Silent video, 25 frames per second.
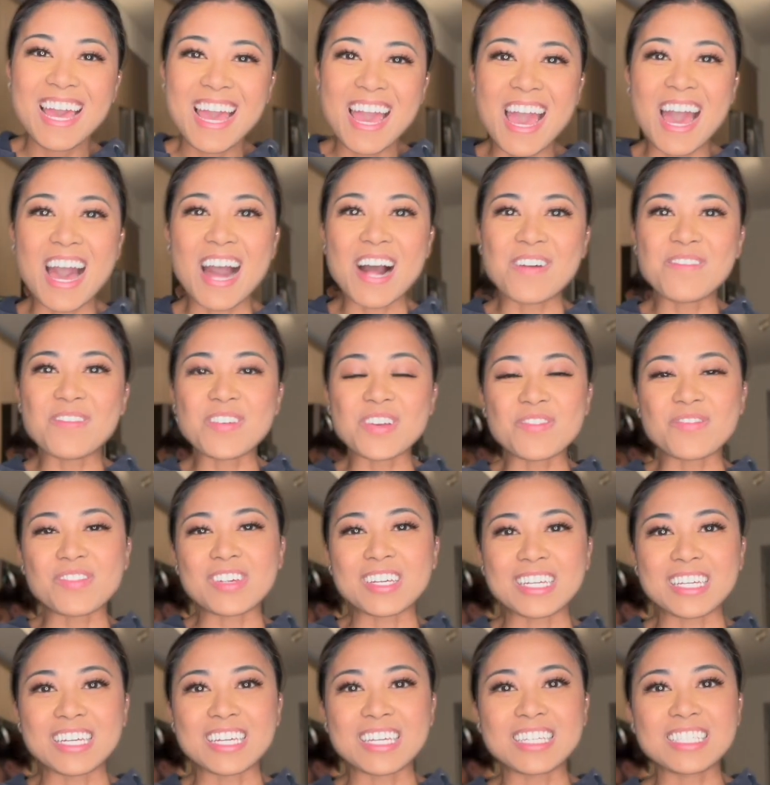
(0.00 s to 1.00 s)
Helping
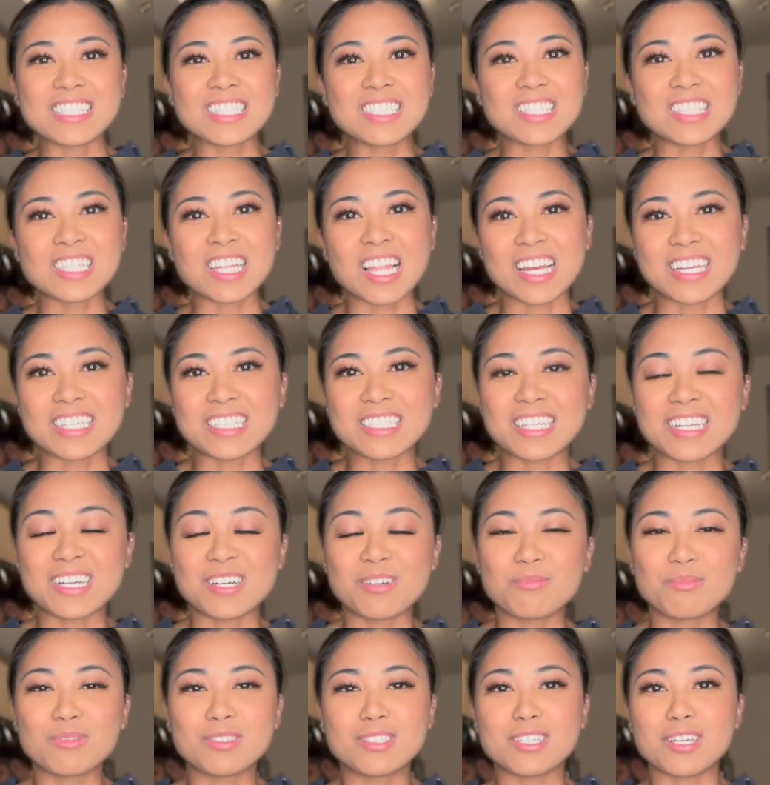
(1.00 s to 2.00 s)
me slice
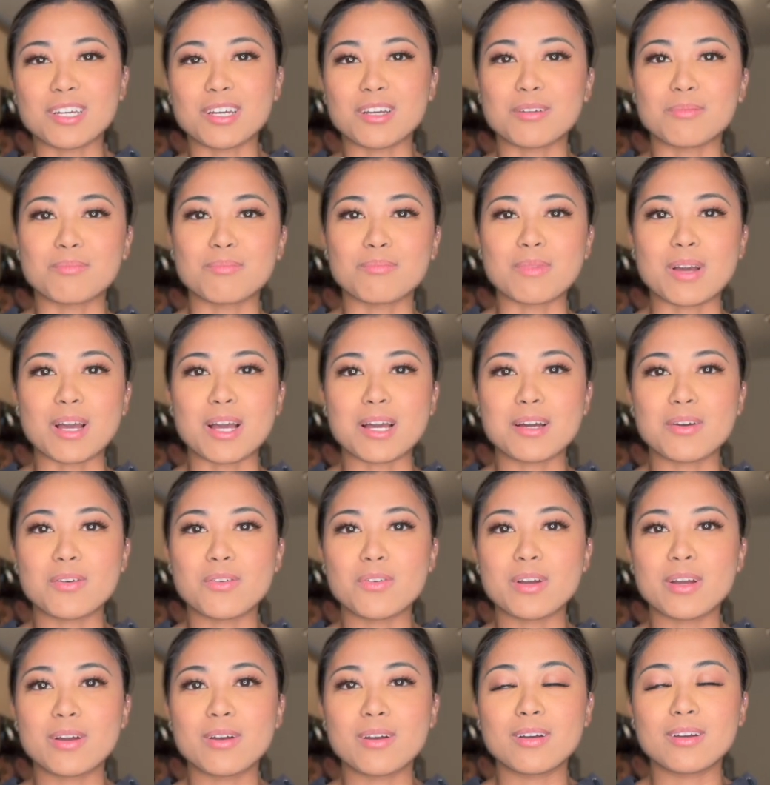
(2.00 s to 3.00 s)
up some
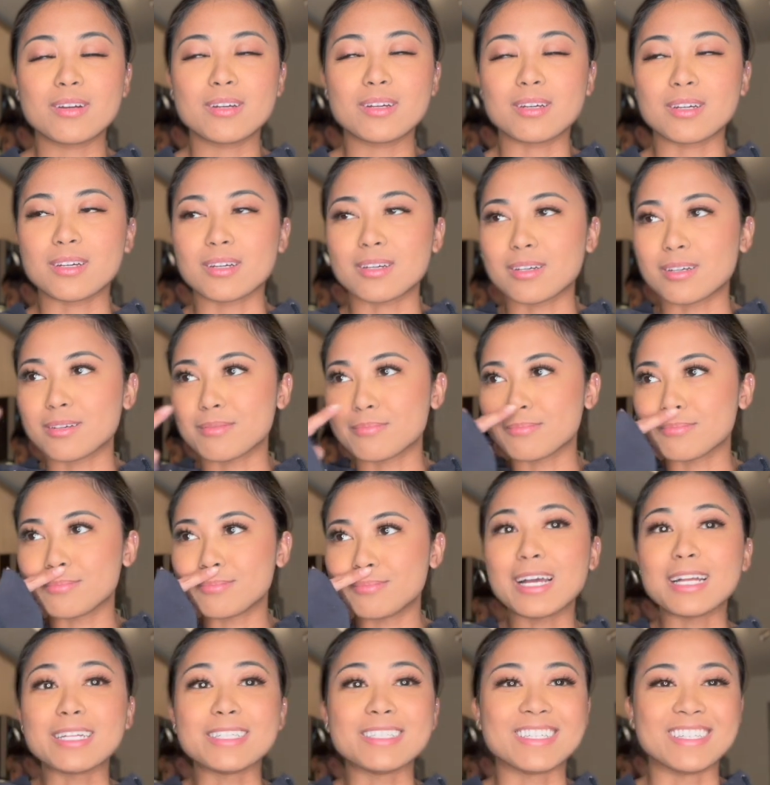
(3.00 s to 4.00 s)

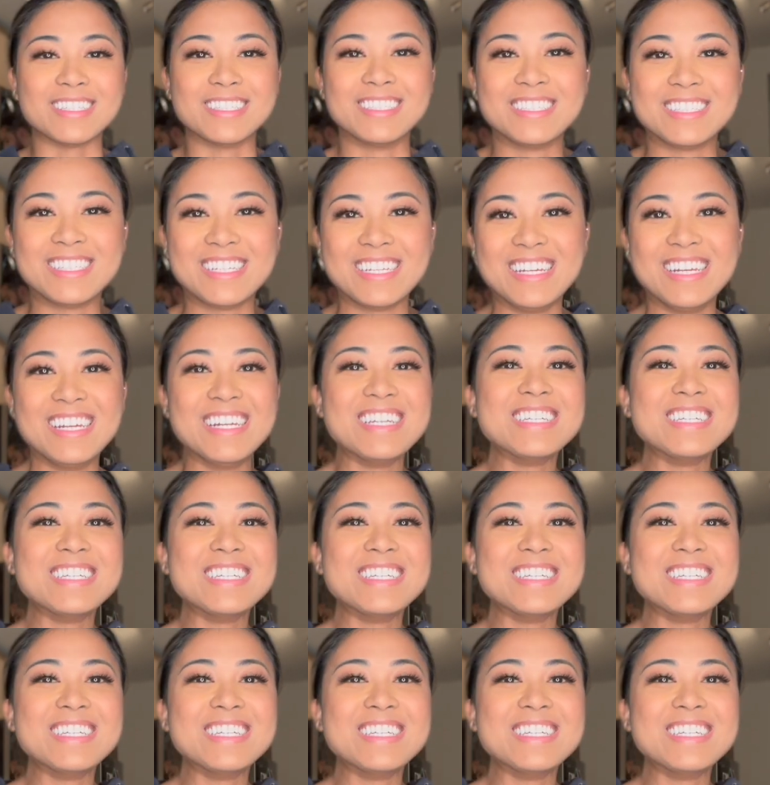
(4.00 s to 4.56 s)
onions.